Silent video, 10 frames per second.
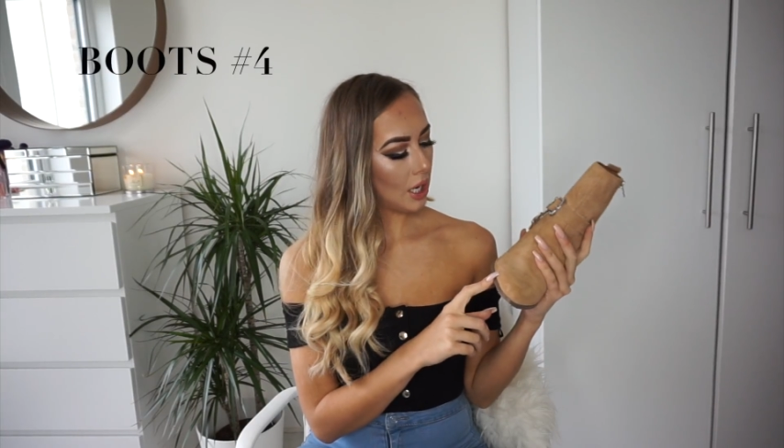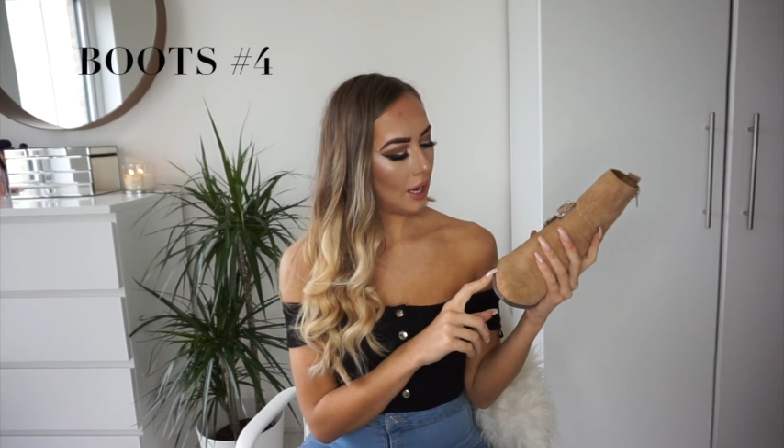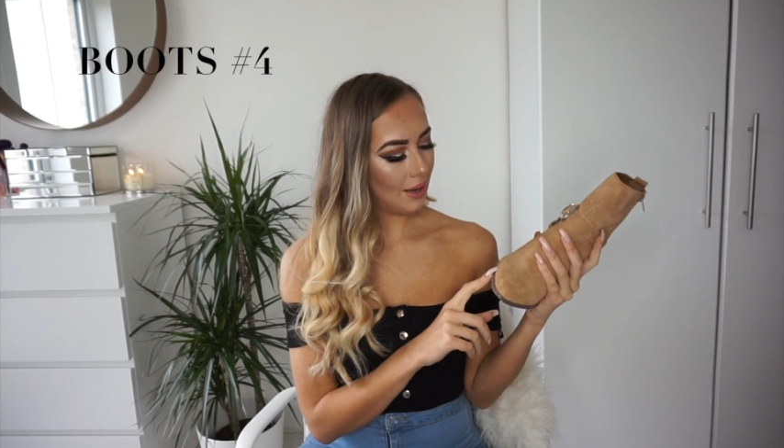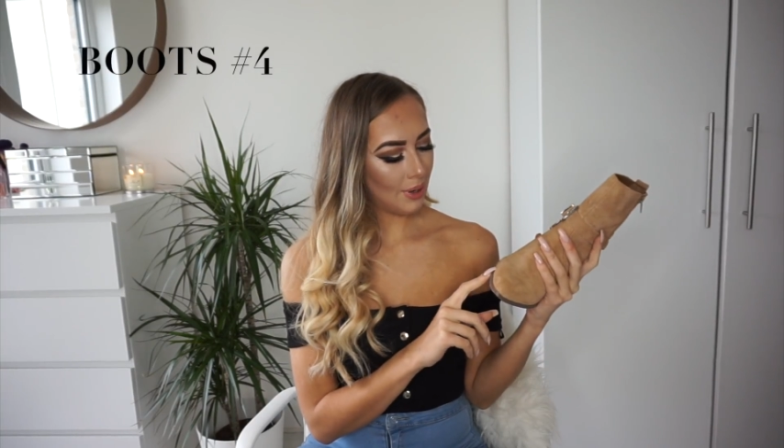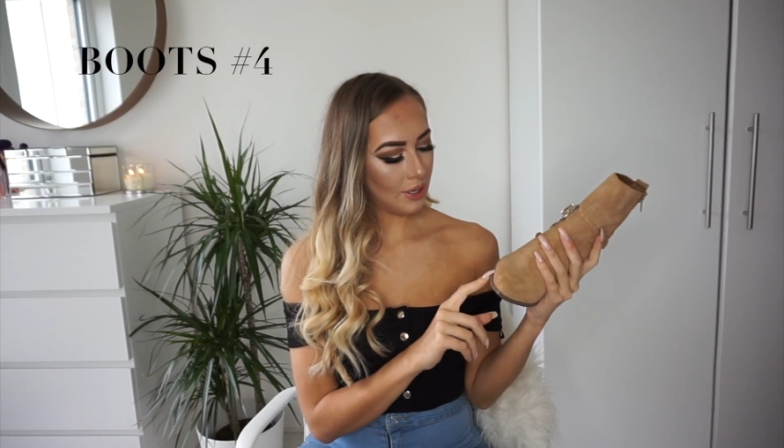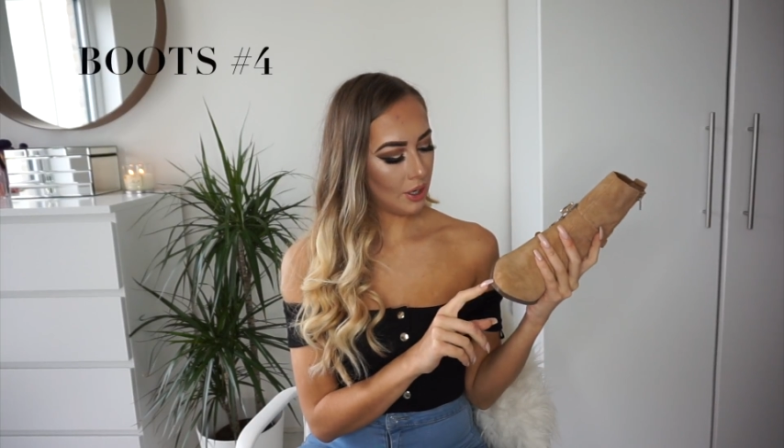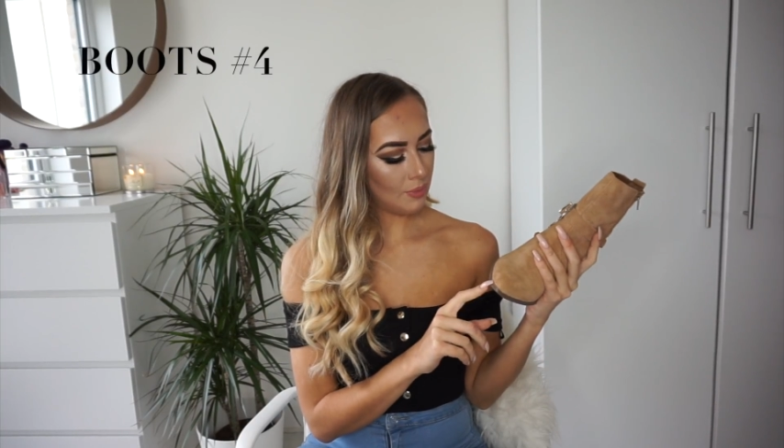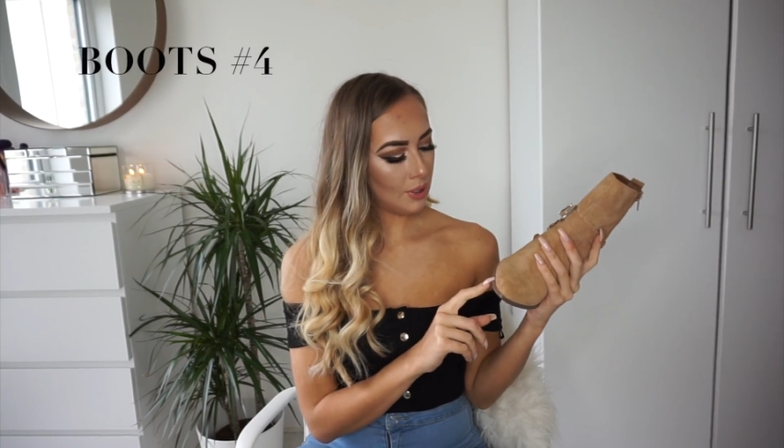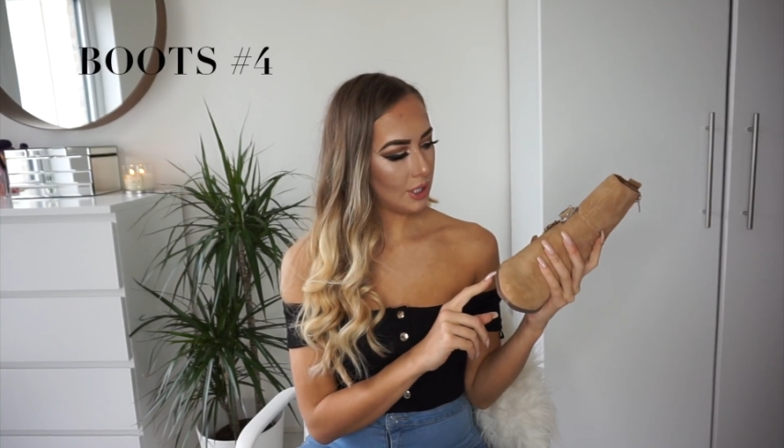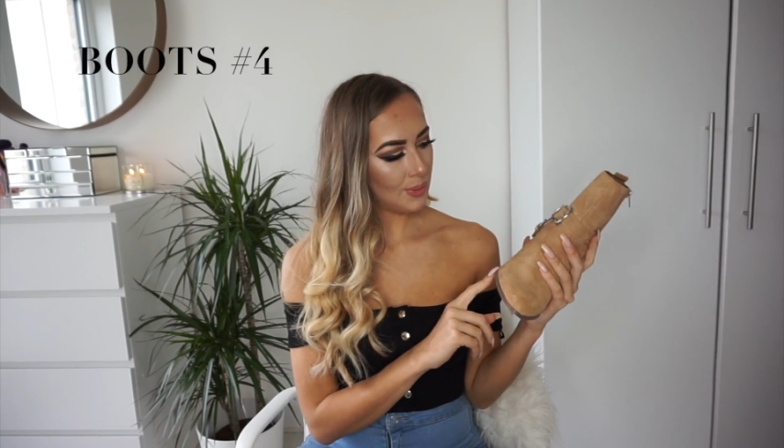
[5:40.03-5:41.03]
Um, I know
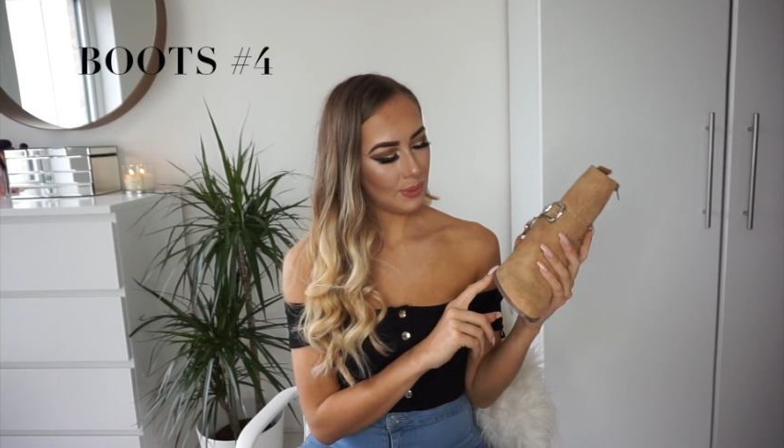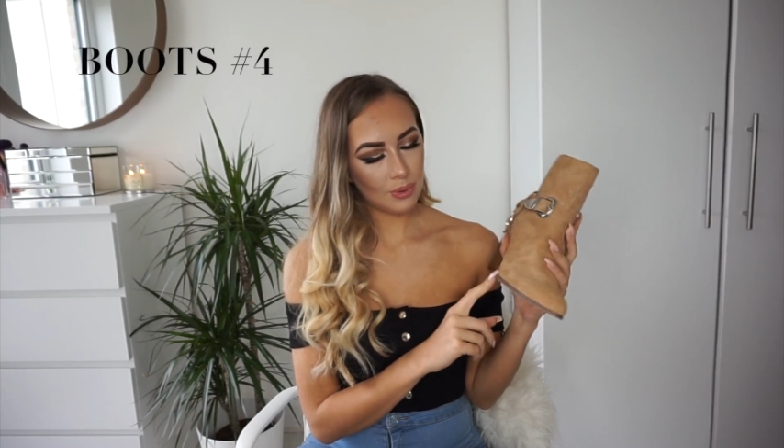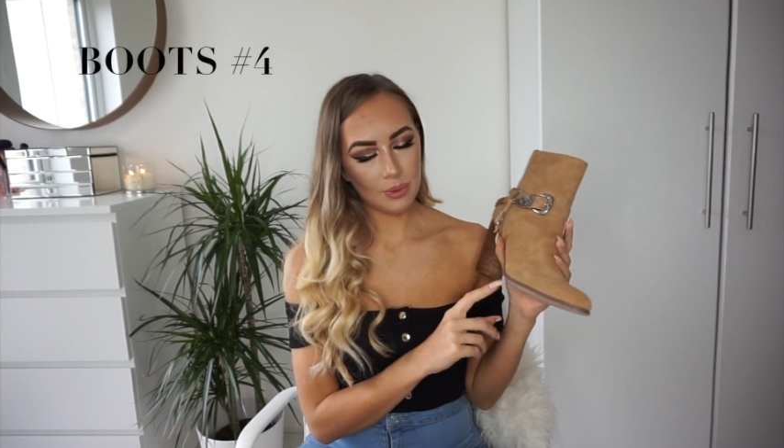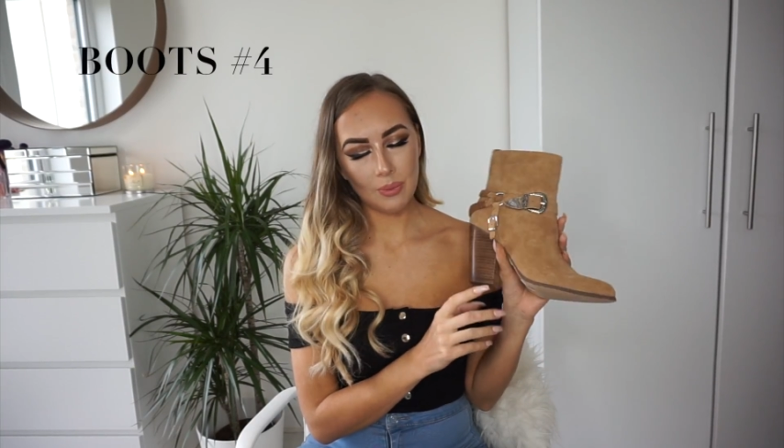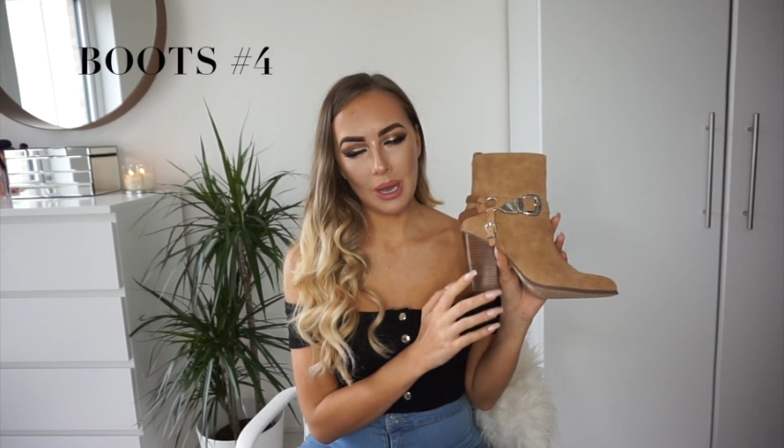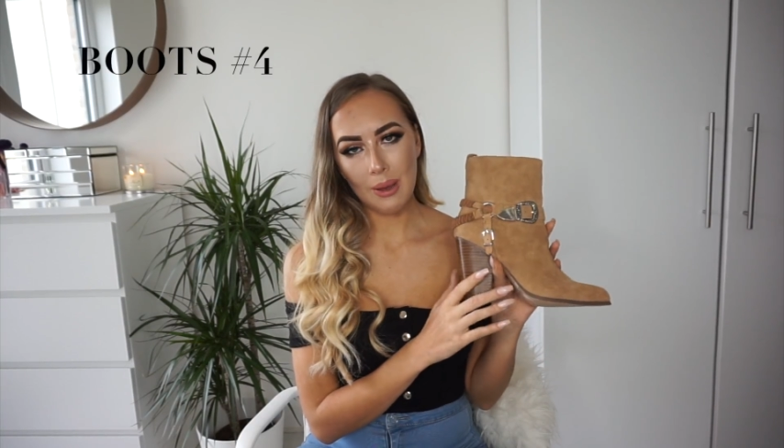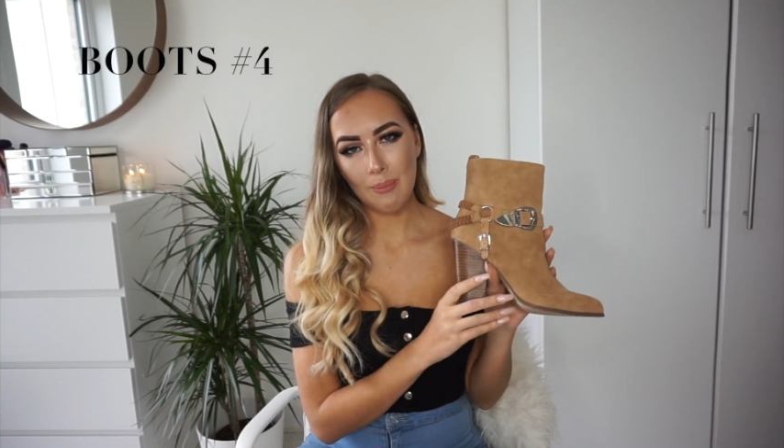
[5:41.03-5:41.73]
most people wear